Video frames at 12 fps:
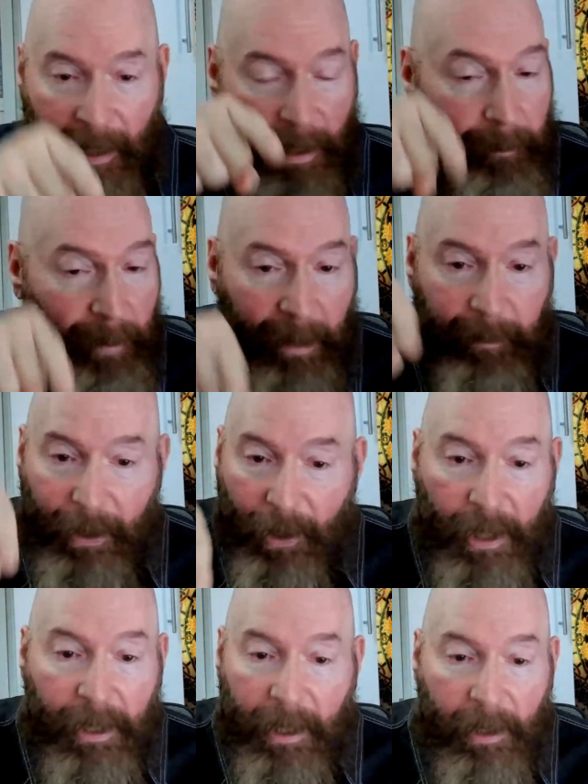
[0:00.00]
And maybe you're
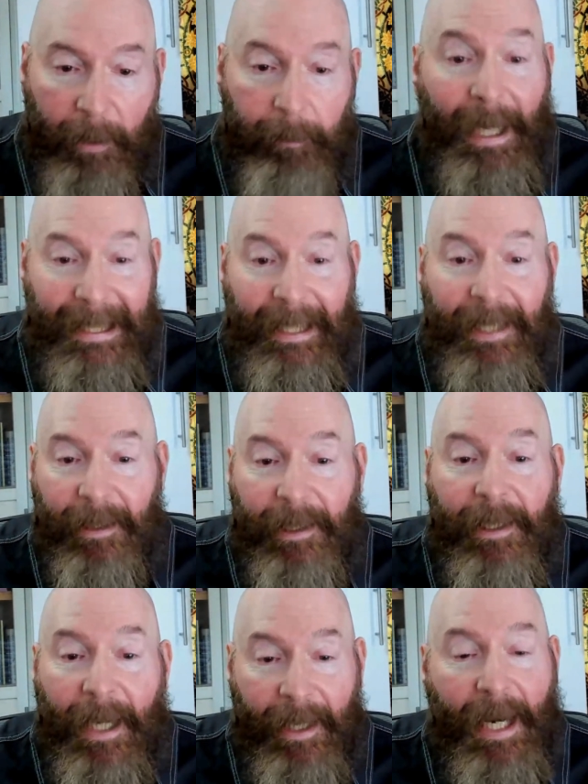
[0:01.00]
going to go, but
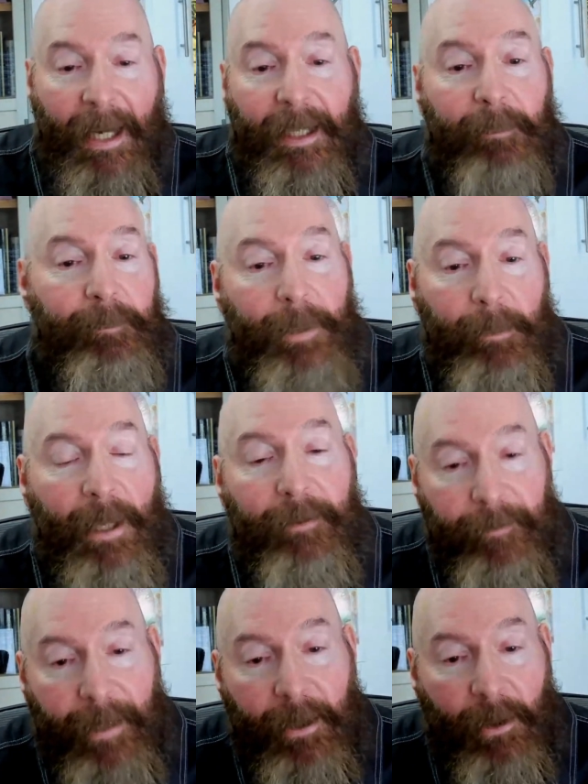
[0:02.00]
ideally, I'm going to put my
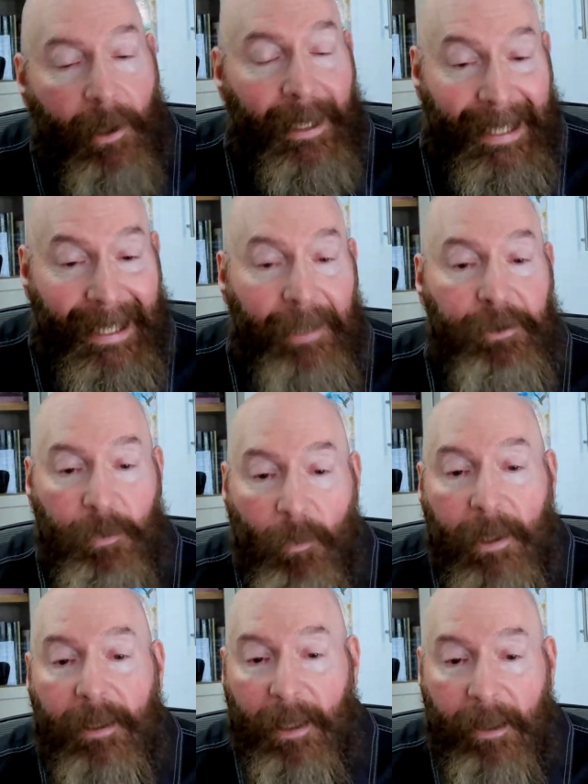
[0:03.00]
finger on each
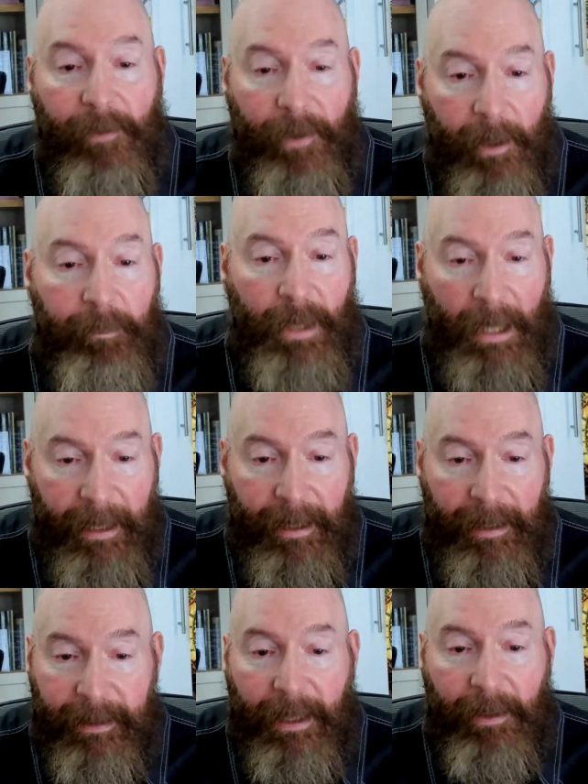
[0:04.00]
one of the
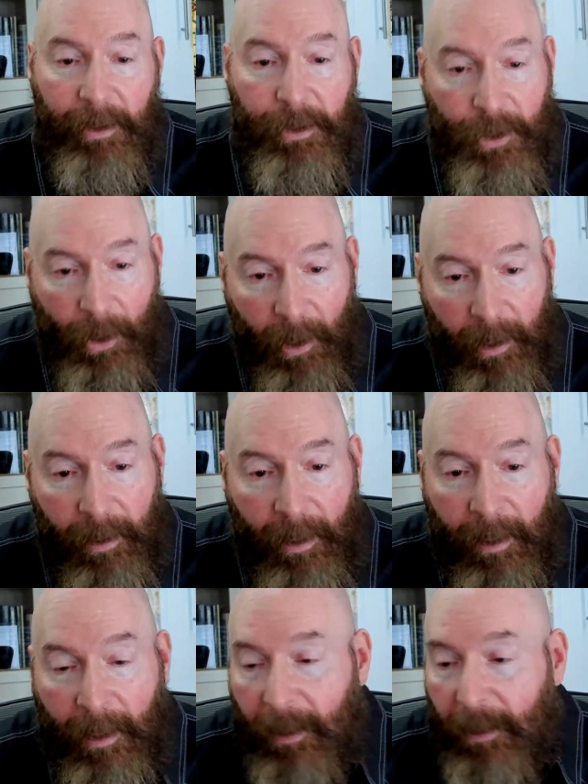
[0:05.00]
planets in the chart,
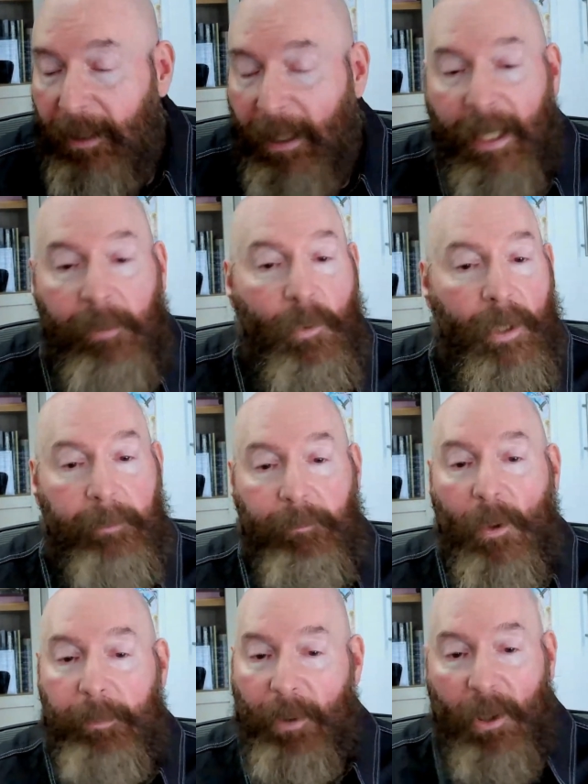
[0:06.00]
name
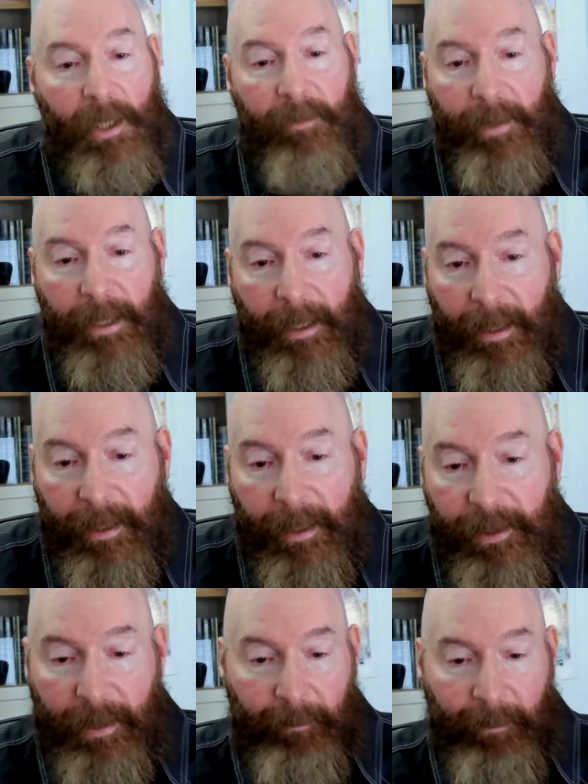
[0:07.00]
what part of it
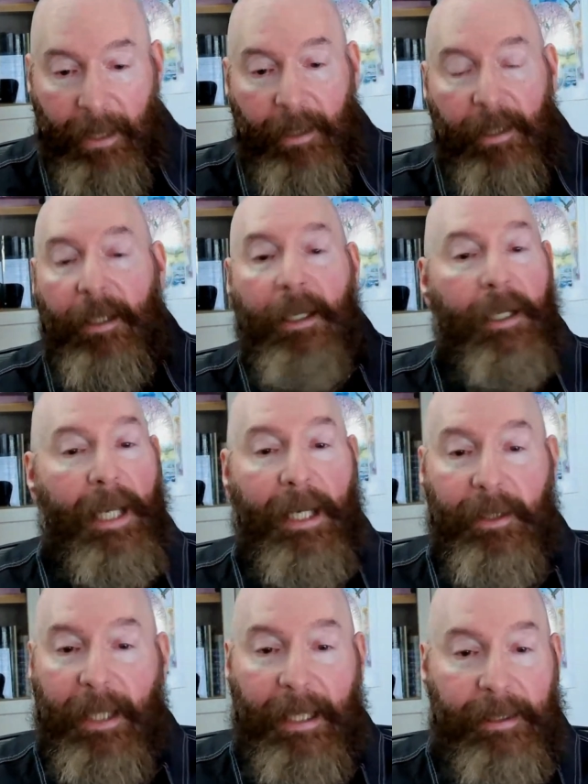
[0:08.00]
is in me,
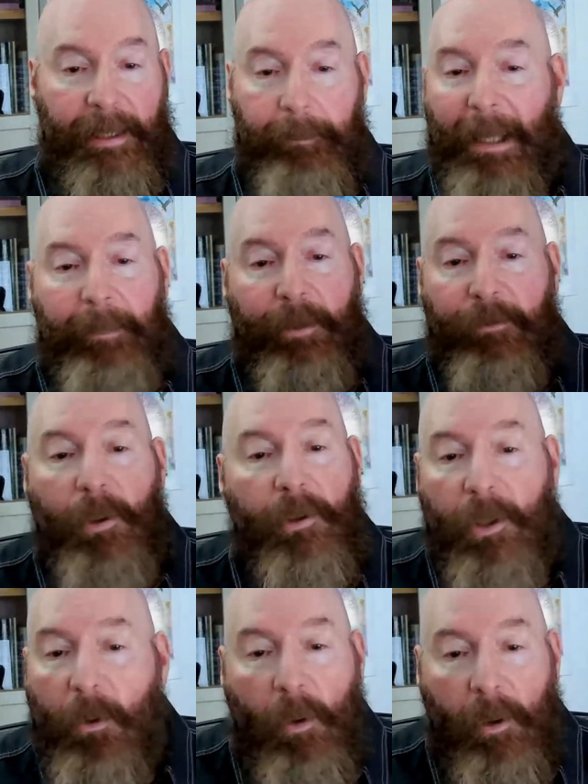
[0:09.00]
and maybe a few
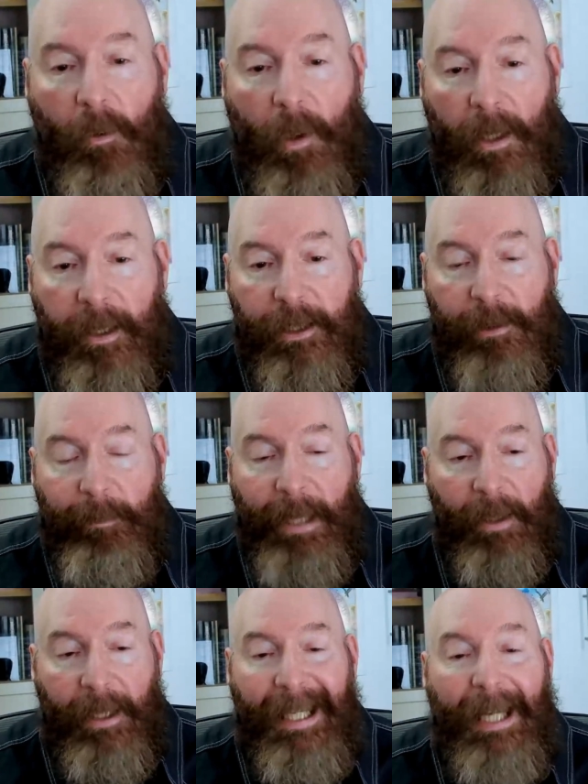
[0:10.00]
other qualities
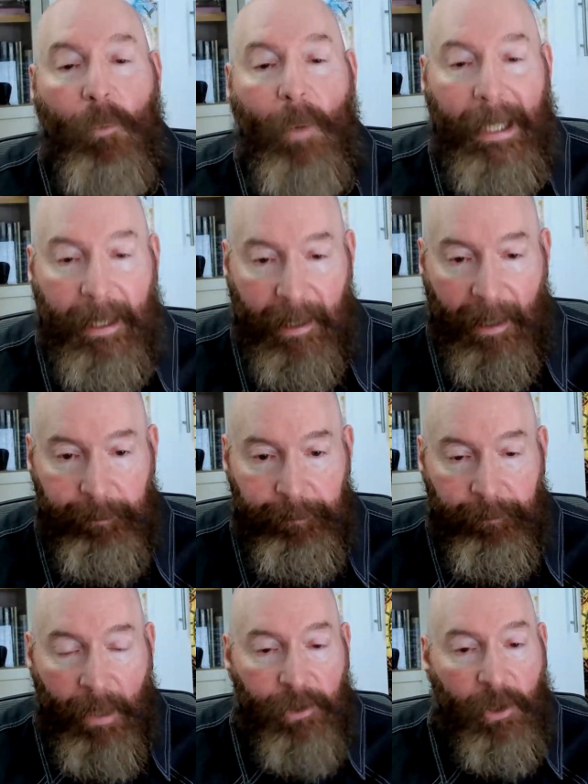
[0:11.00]
about it, and wake it up.
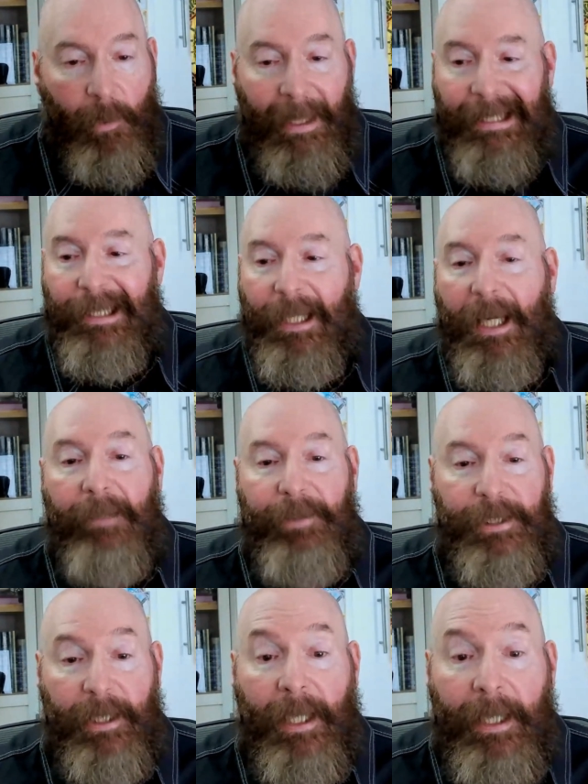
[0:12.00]
So it
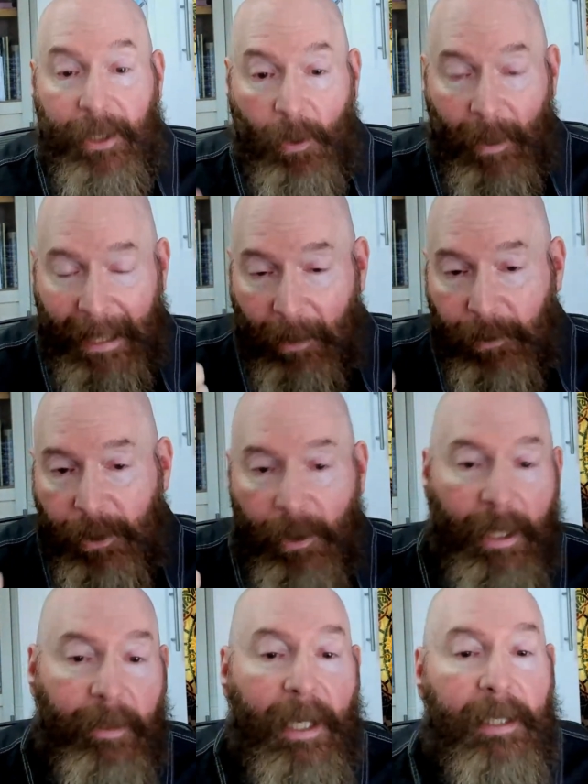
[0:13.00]
enlivens it. You are now
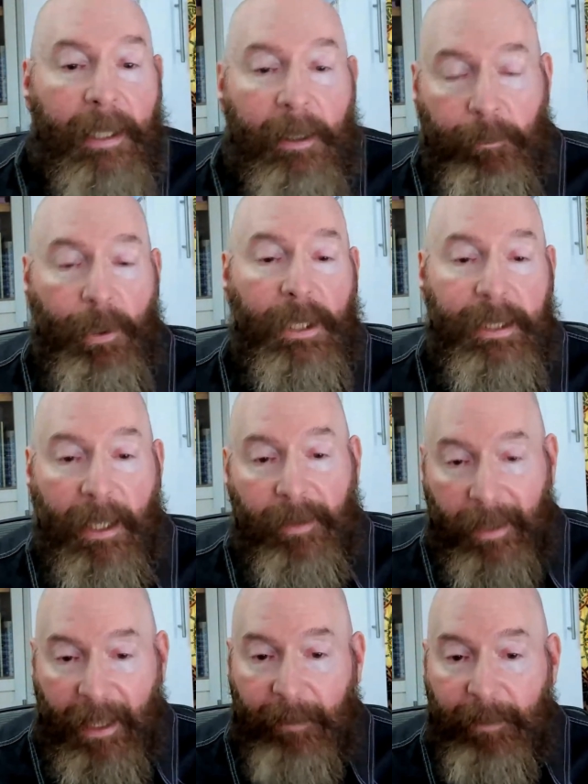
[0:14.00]
turning that printout
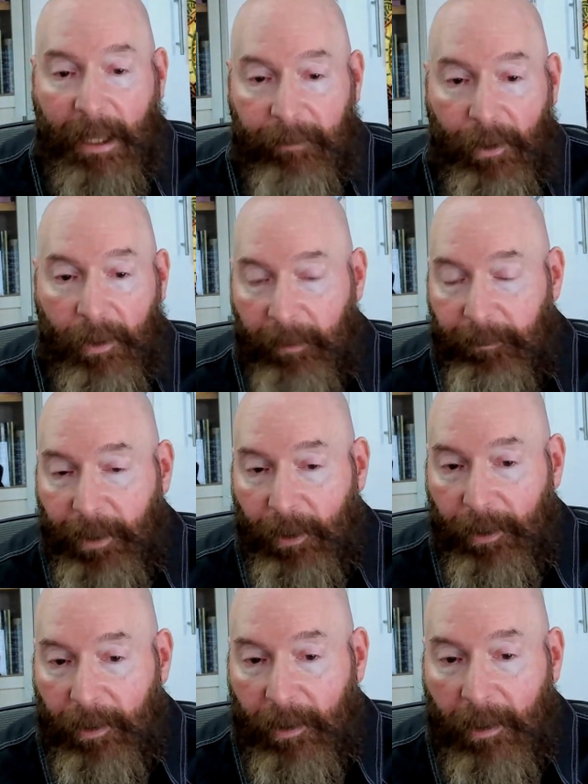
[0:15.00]
that came out of your
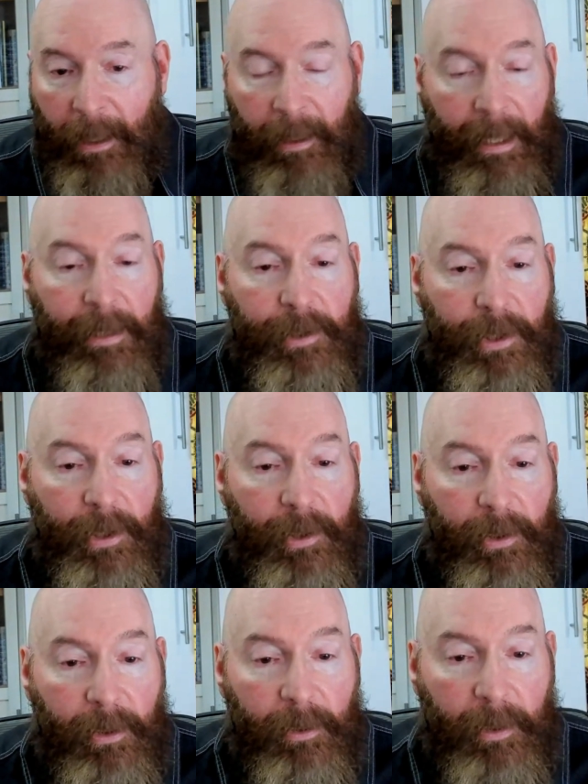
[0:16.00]
computer
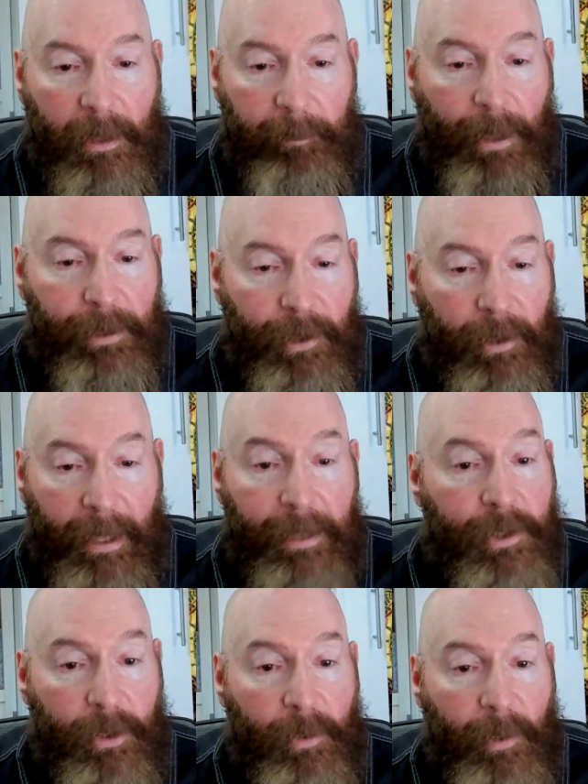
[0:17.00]
into a printer
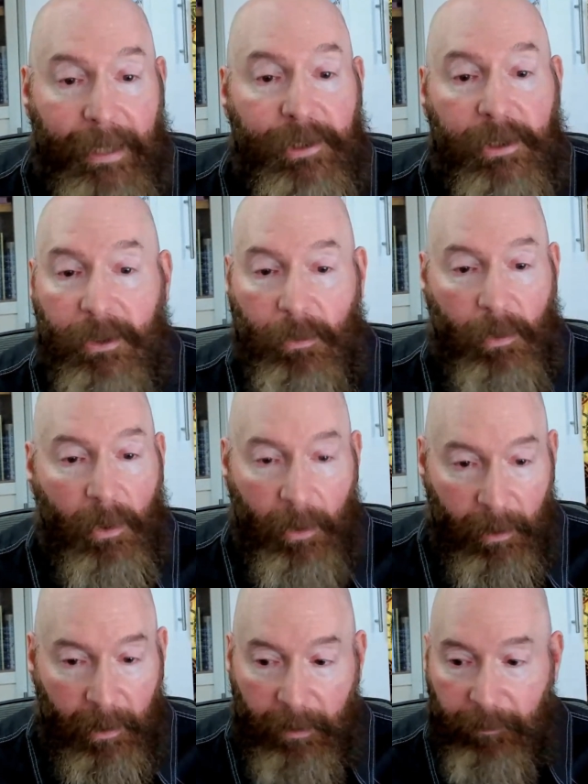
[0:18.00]
into a
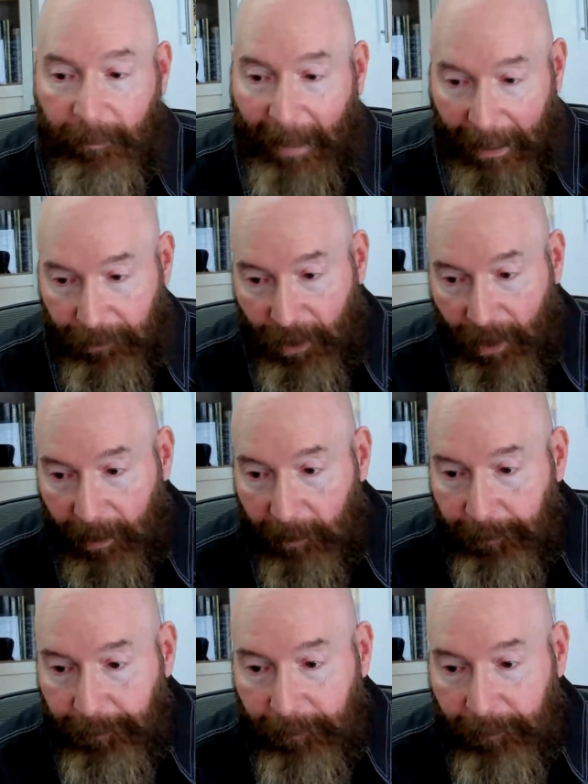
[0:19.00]
scroll of magic.